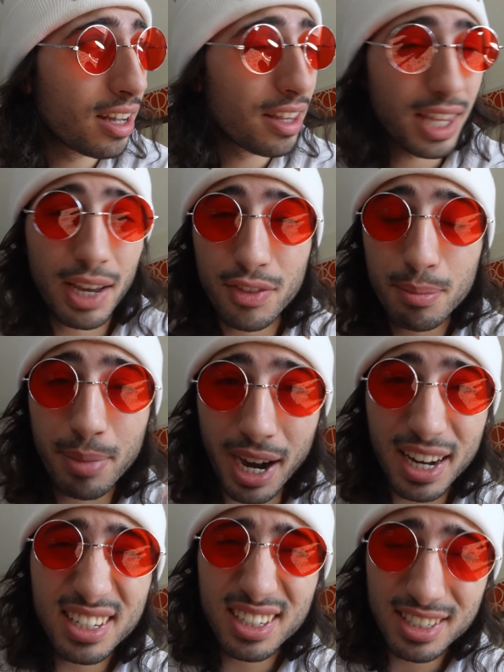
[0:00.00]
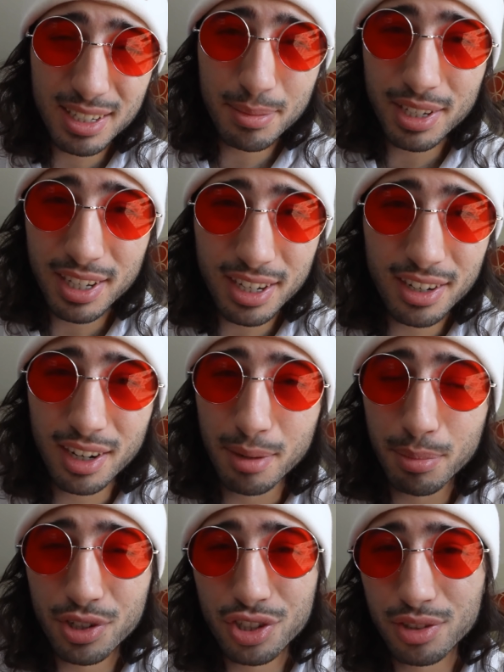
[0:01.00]
They have the Bally's exhibit here and a
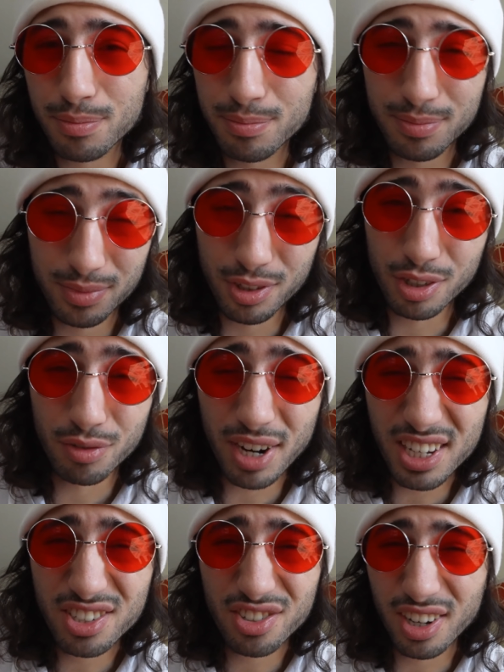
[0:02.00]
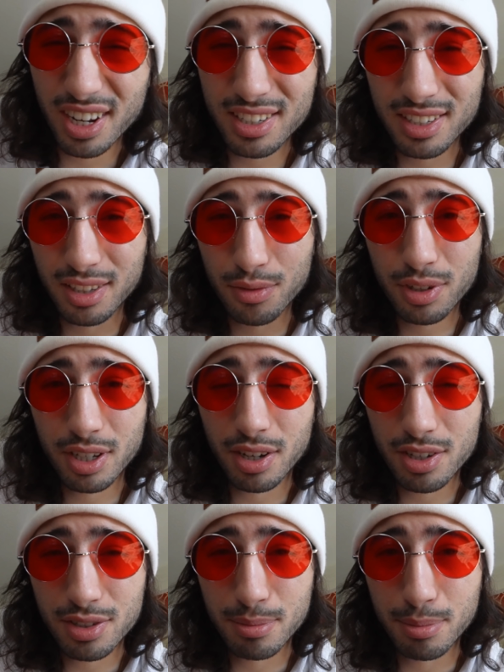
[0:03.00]
bunch of good restaurants and the really
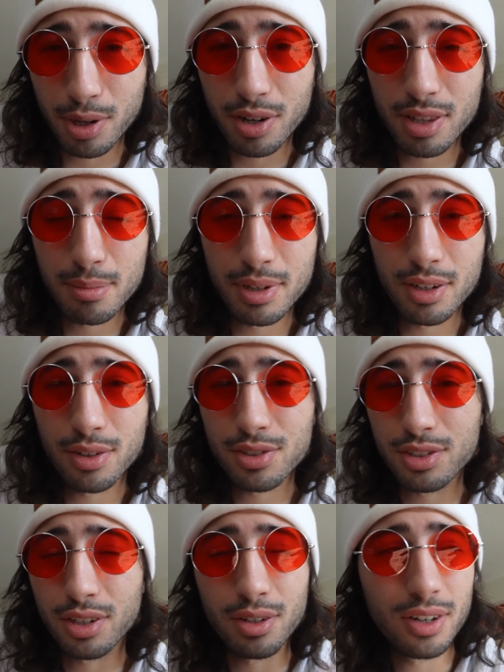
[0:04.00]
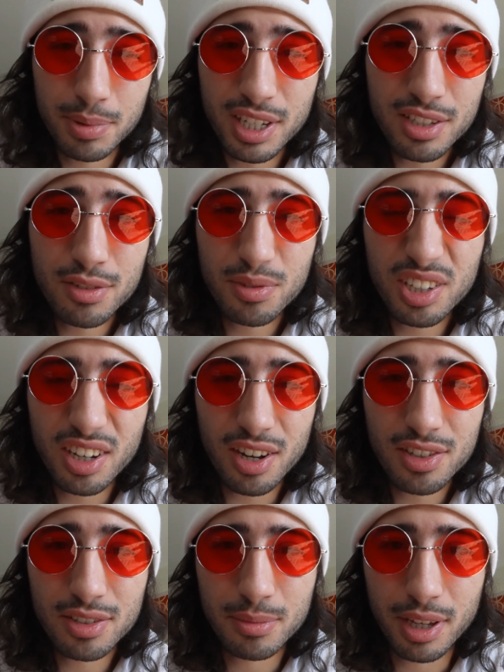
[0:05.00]
awesome bar in the middle. So the place is really
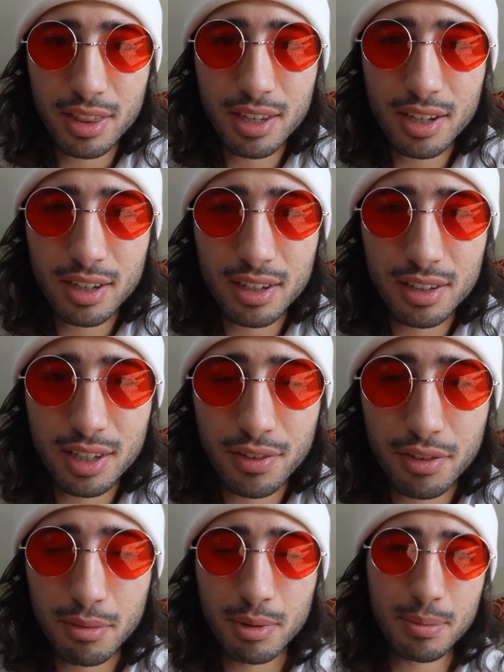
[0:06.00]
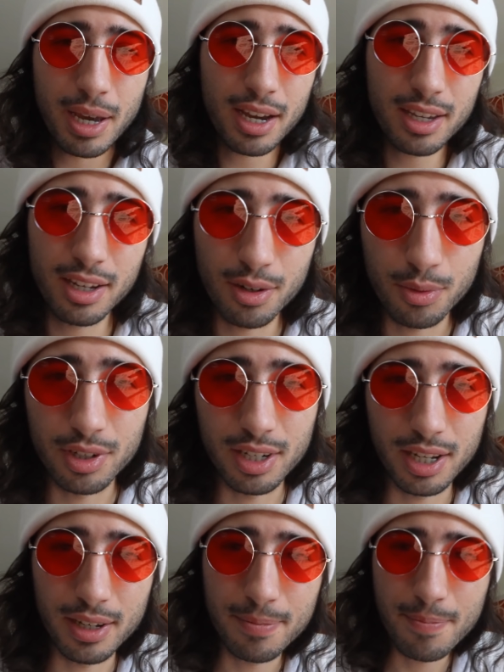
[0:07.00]
awesome. I think I'll definitely be back here one
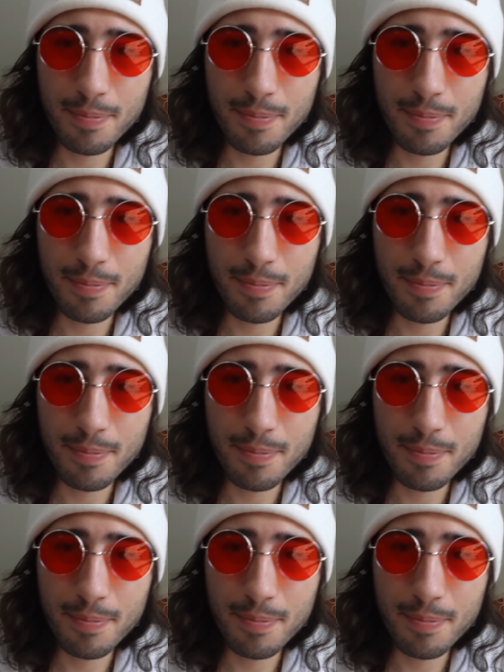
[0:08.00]
day.